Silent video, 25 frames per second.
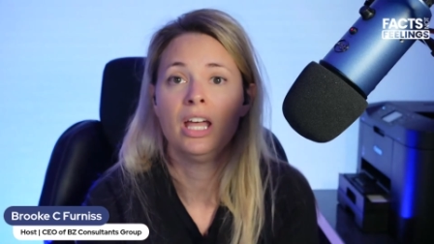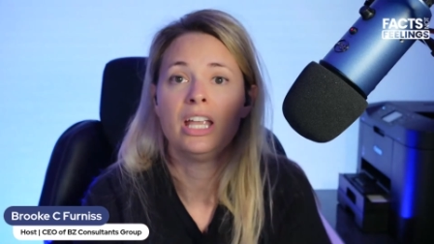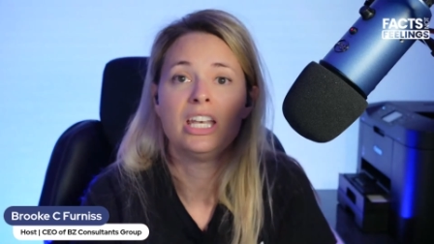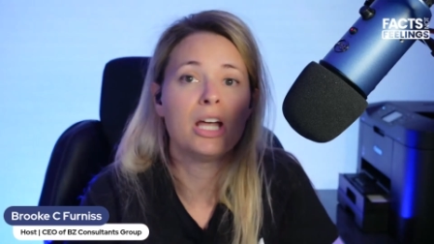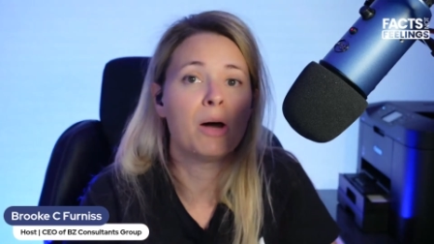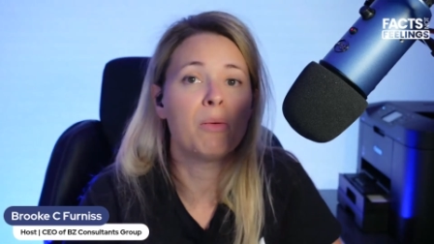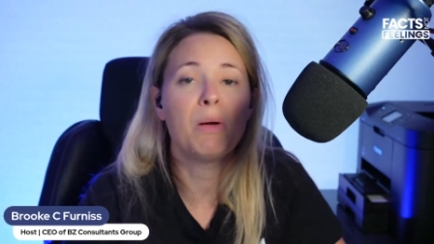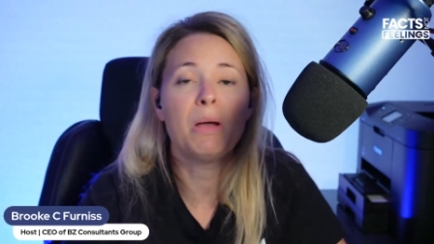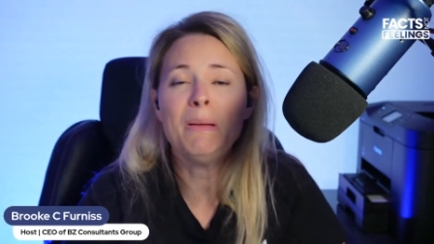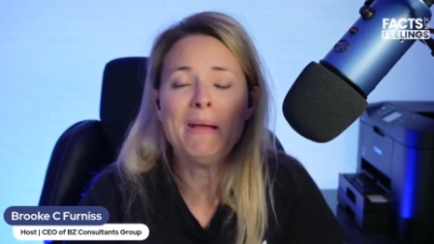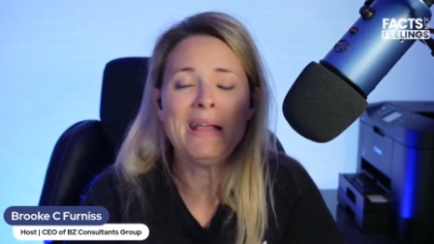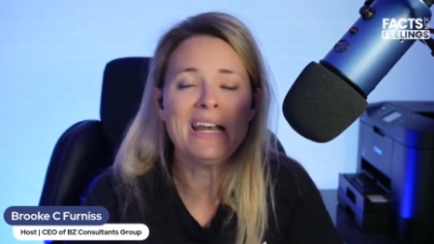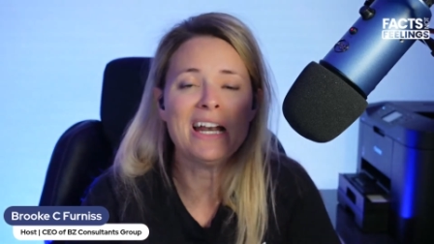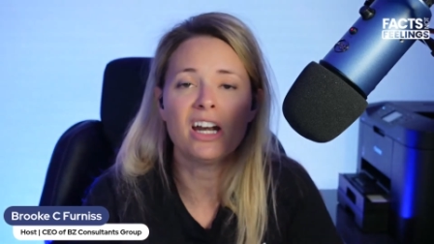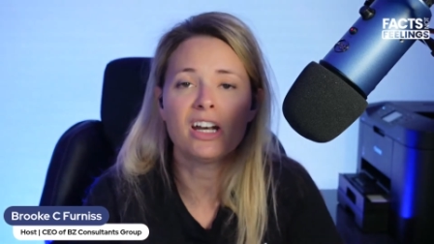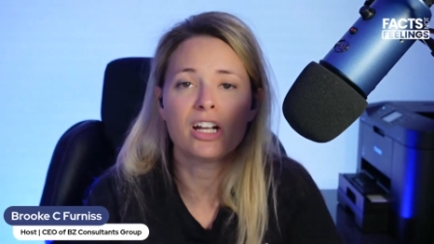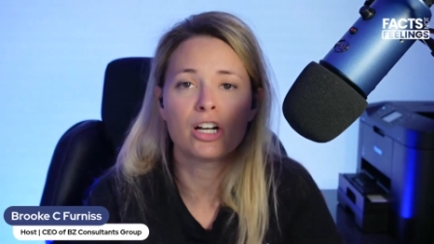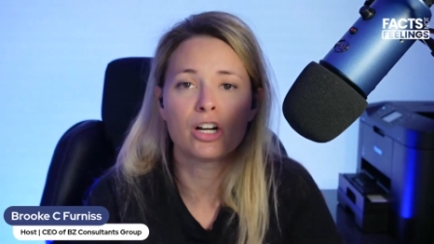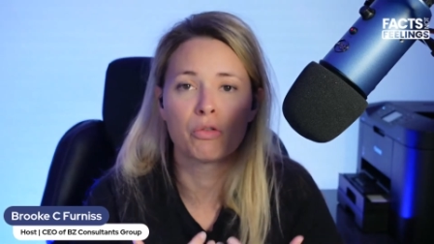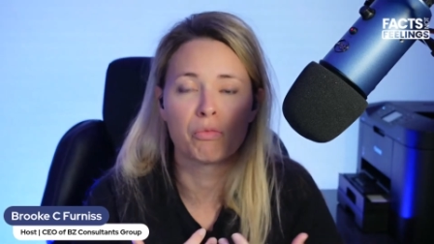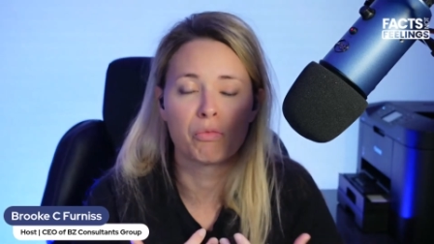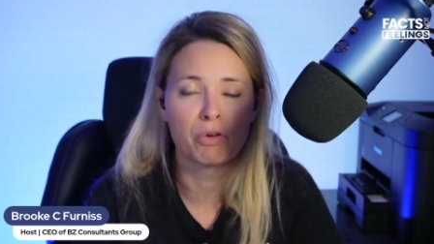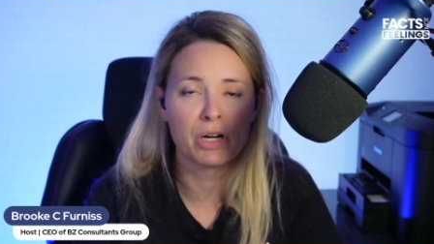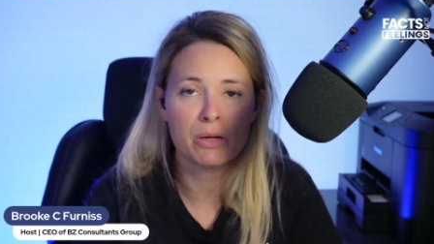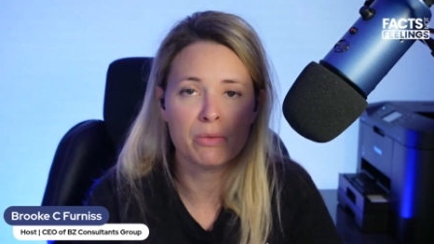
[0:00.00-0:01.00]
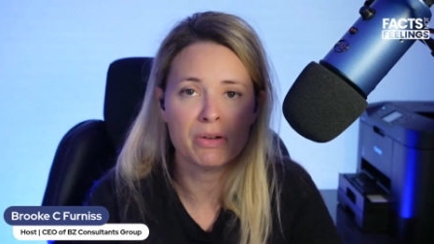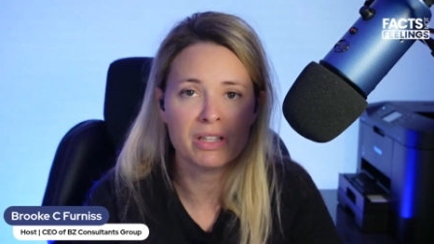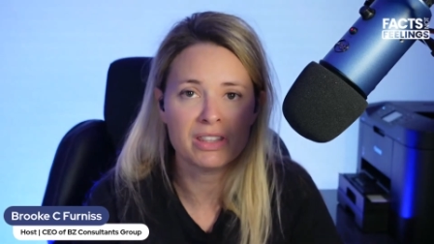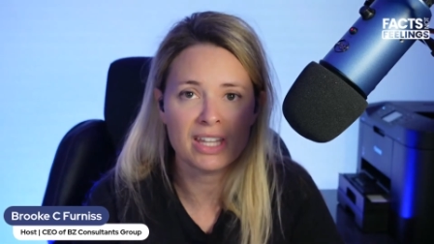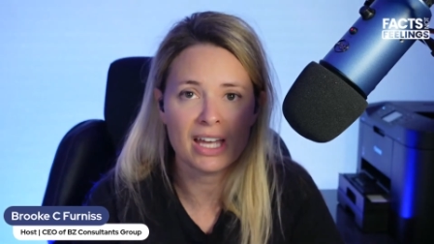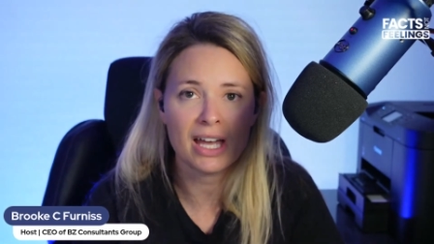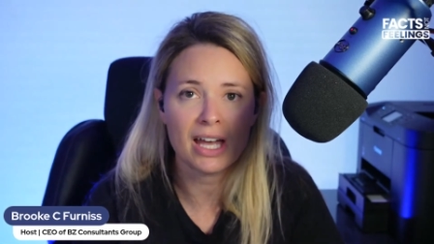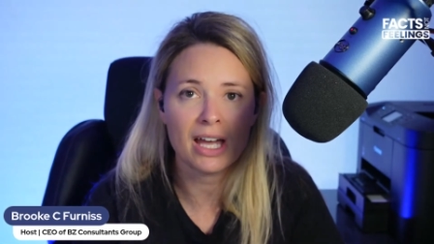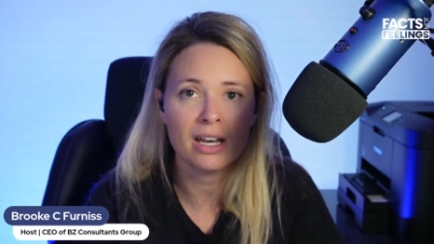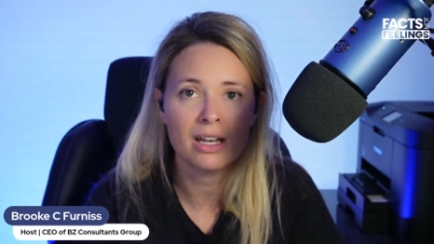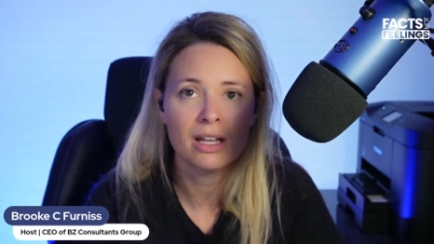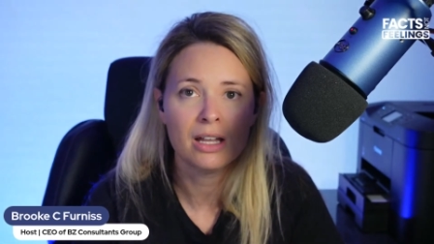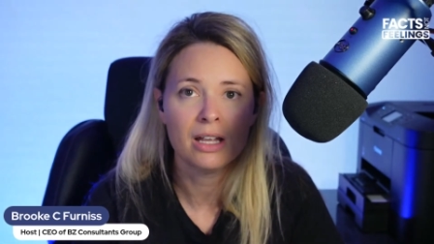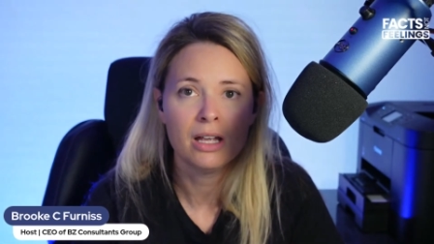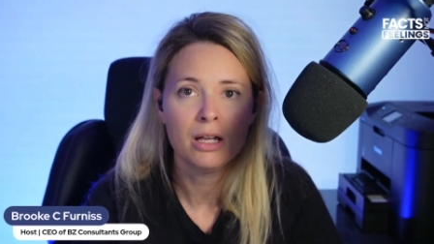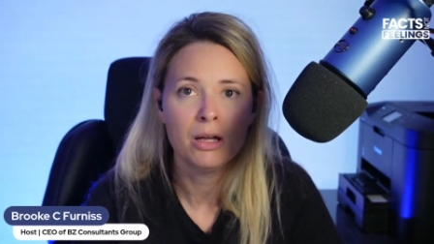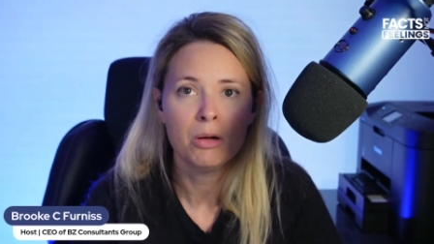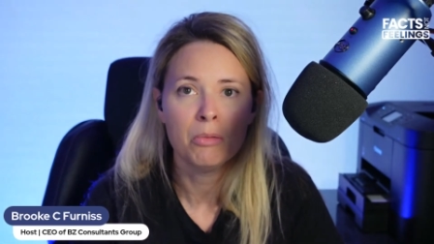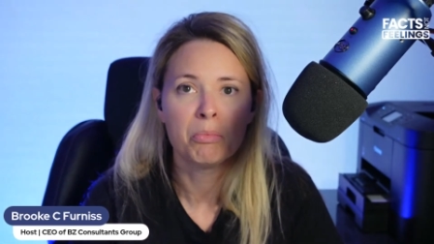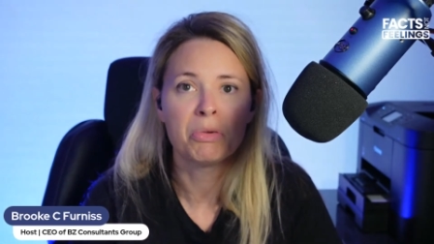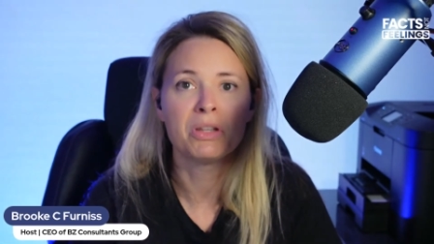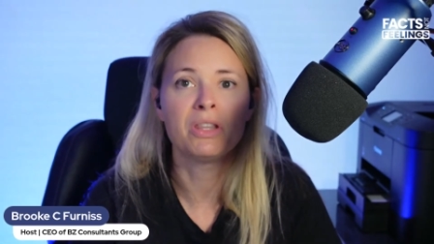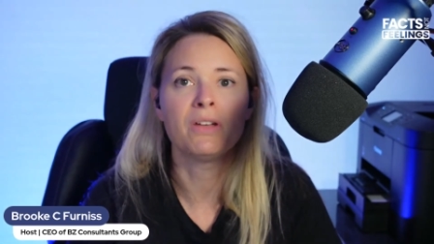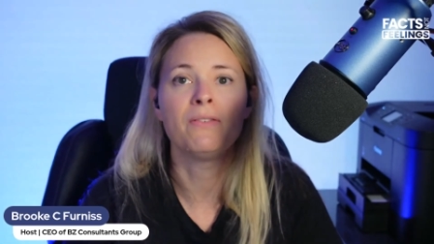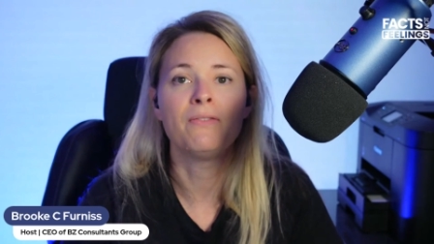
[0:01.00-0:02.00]
Now, we may not agree with that,
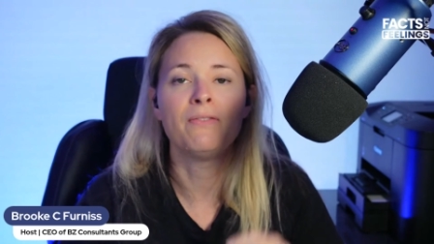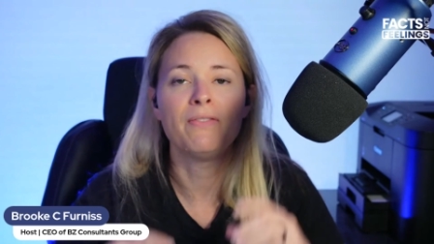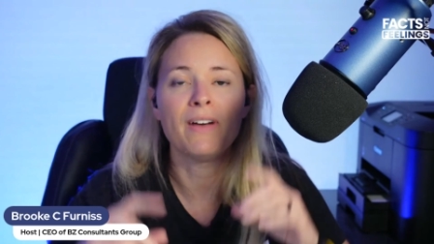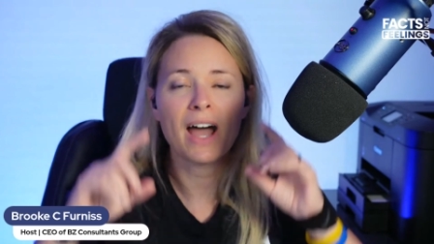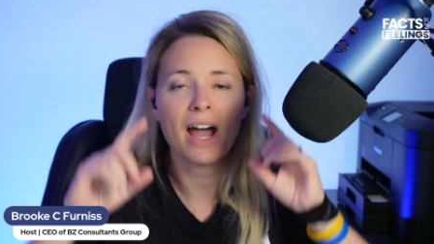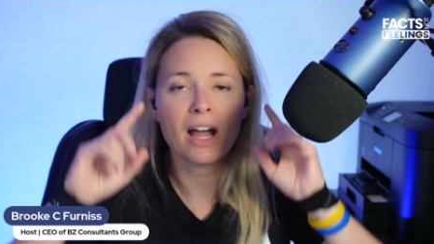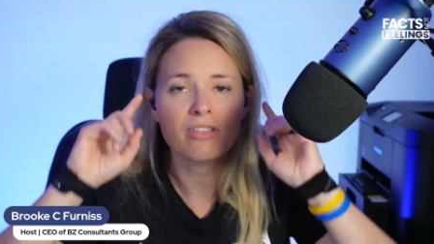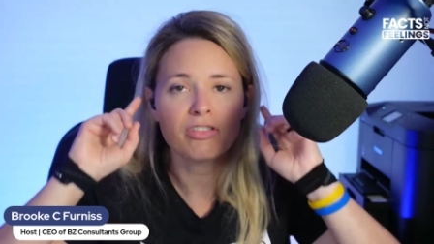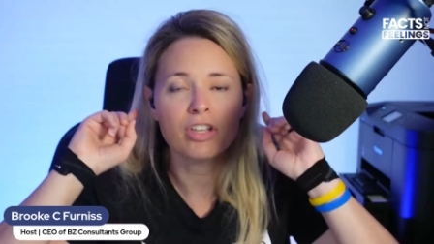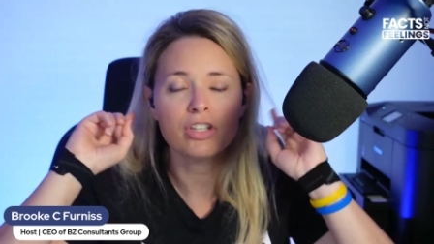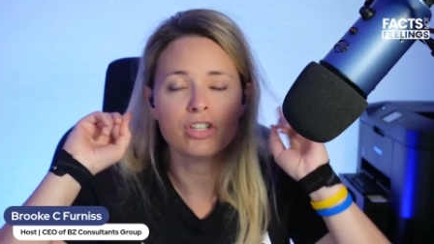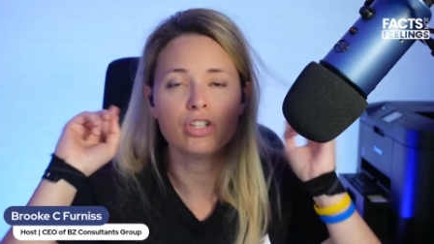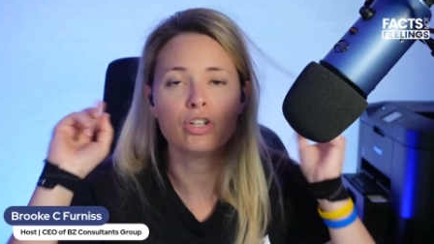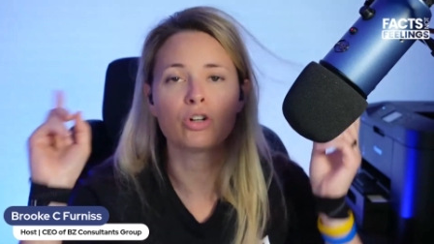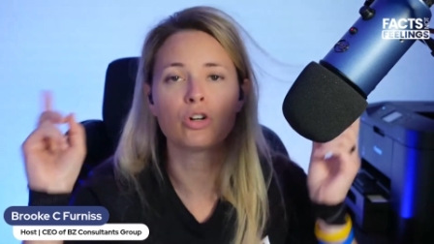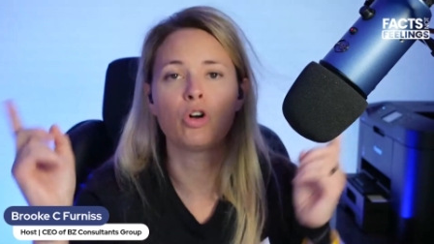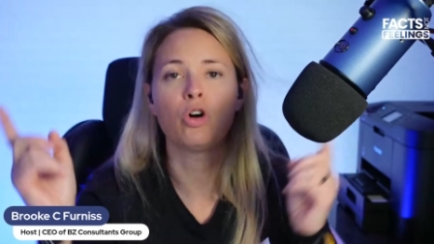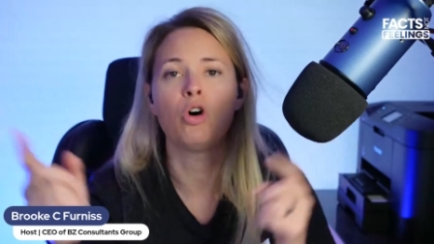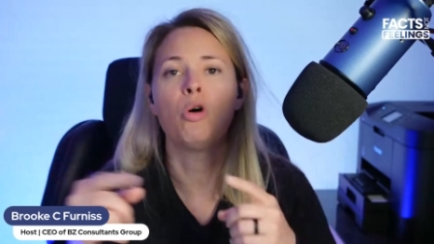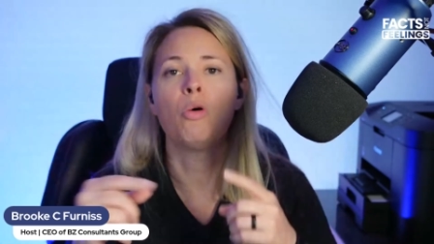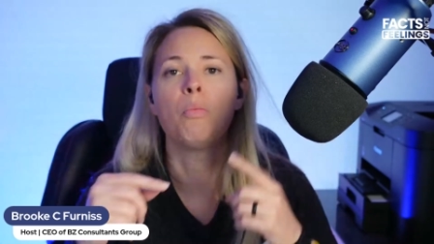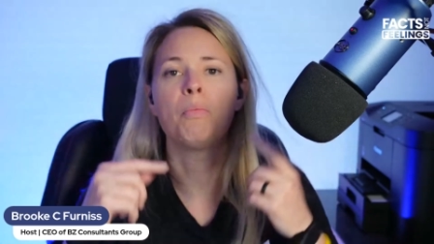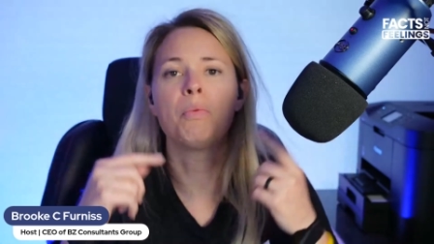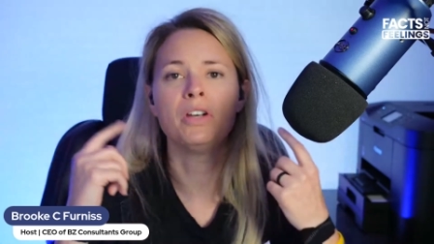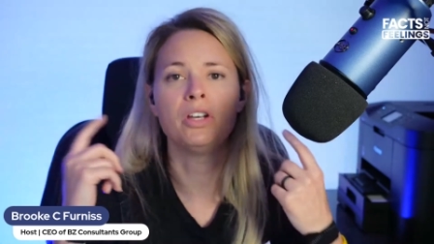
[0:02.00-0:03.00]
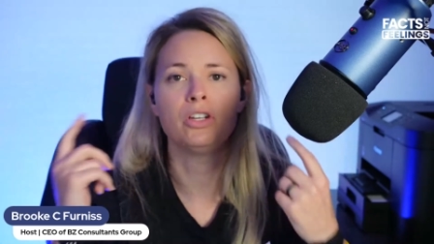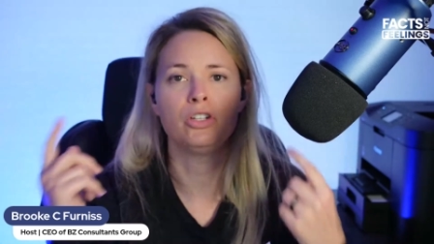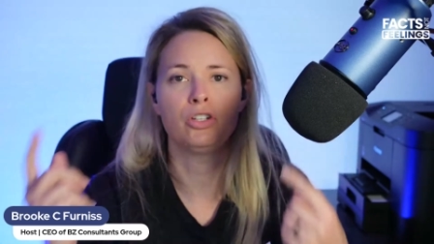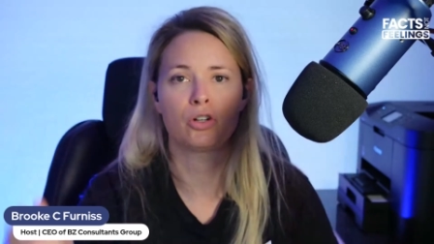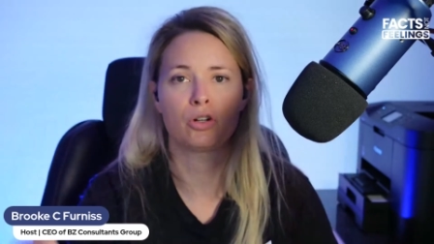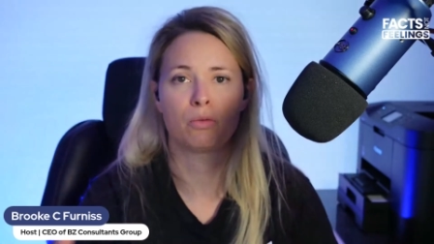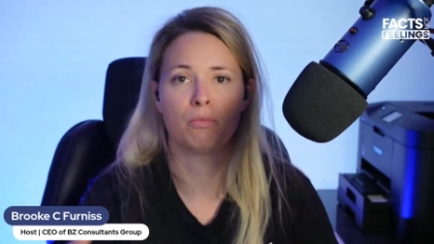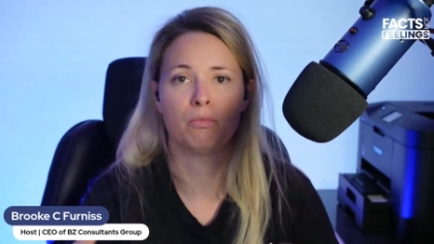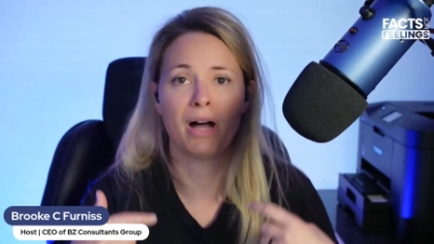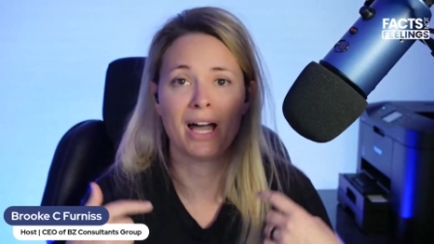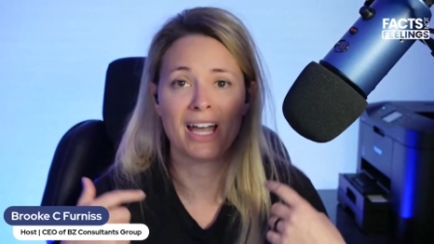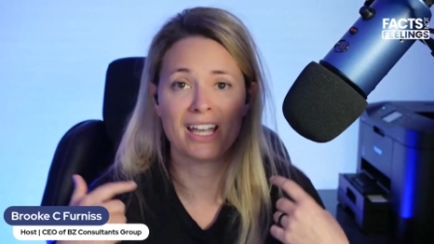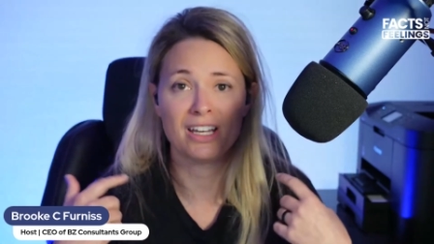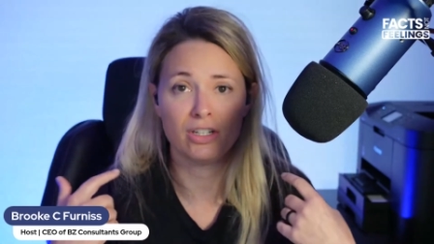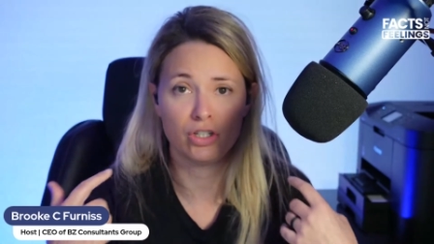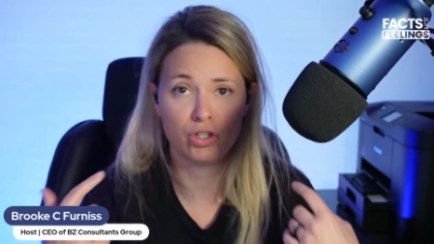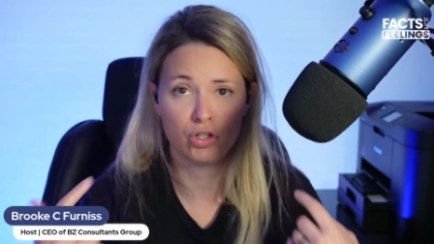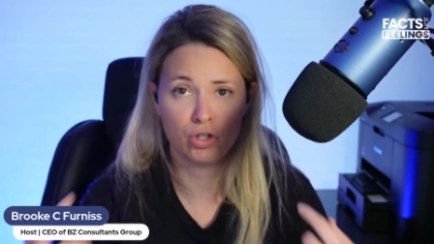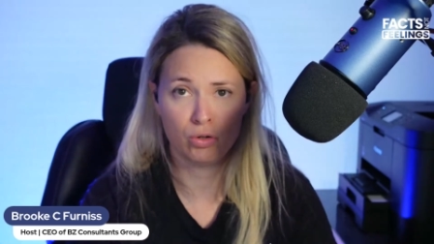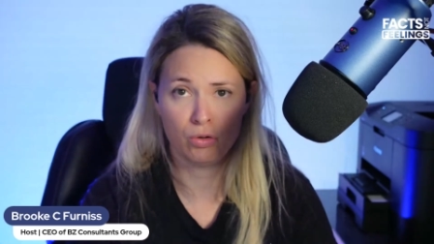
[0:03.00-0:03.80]
but the fact that you're opening your mind